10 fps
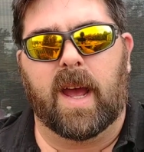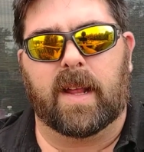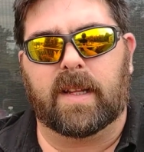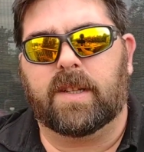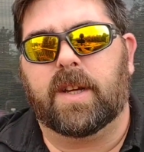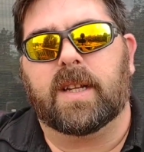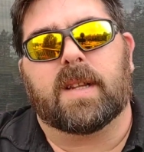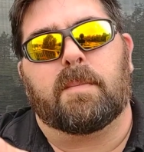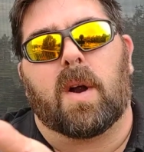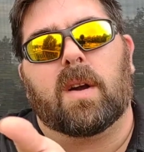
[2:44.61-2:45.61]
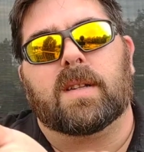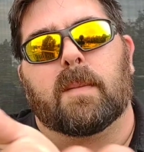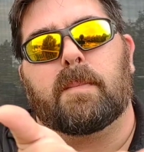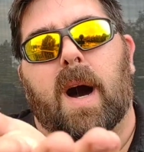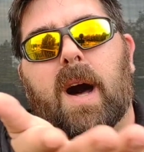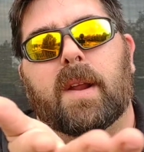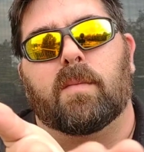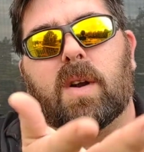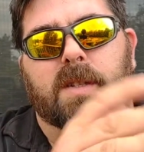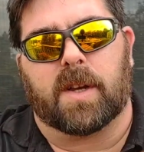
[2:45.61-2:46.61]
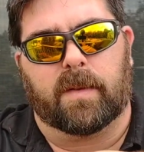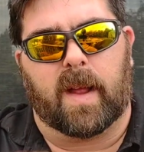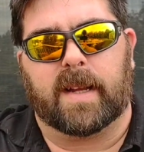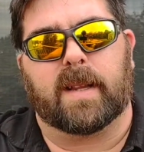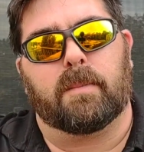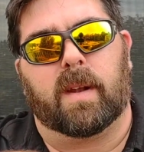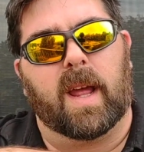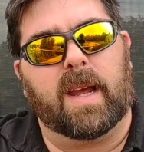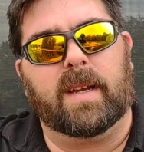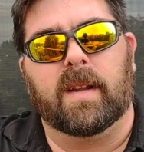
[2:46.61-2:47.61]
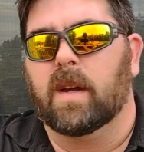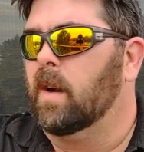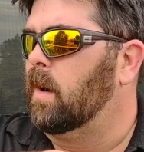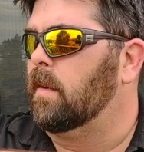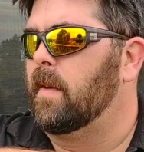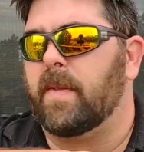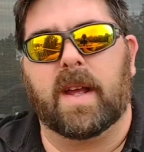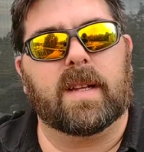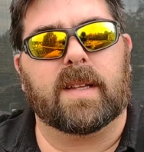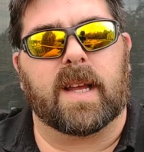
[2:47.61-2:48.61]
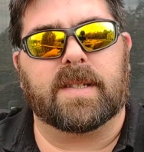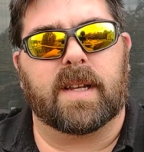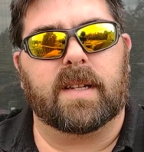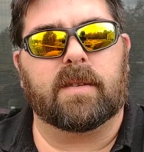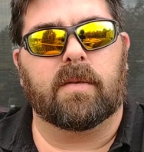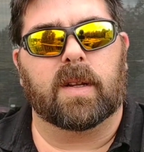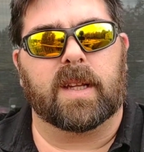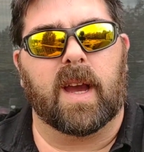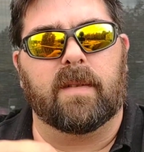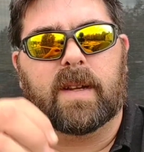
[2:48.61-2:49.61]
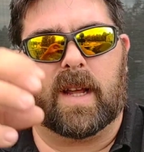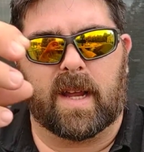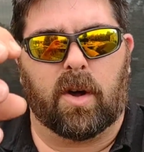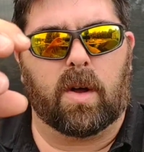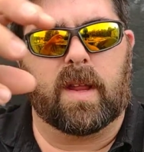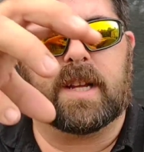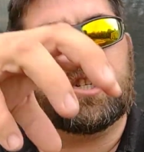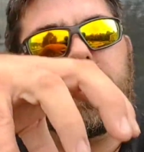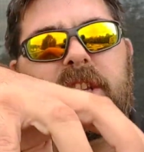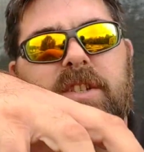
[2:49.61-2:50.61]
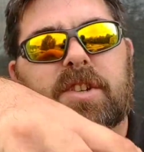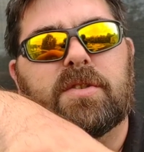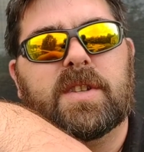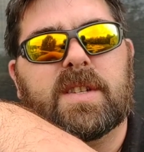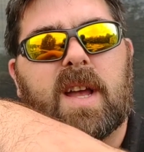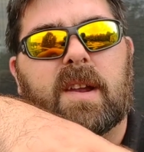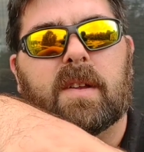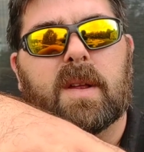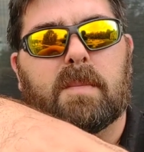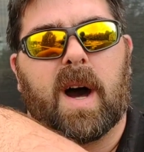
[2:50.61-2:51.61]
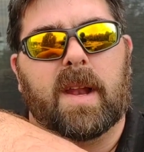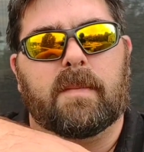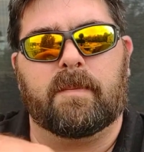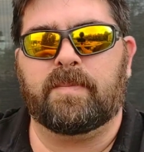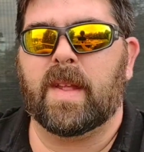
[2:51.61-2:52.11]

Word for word: And then you get the part at the bottom where it's on like the plate or the thing that they send it through on the oven and all that cheese oozes out on the bottom